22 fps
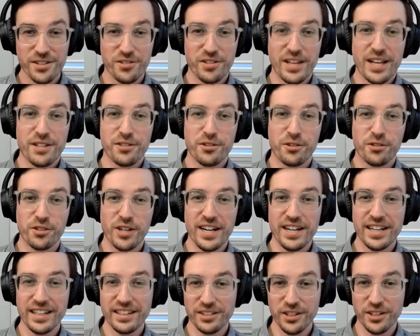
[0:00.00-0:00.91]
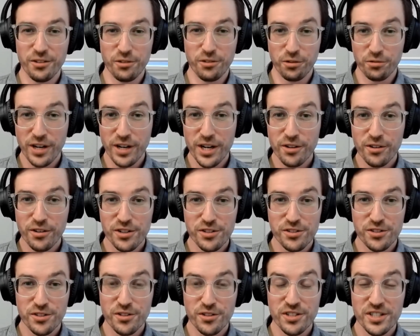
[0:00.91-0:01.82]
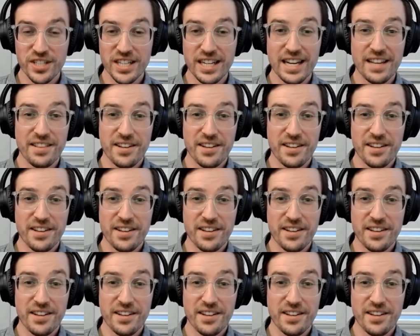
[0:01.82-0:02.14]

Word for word: So that's creating you know greater uncertainty,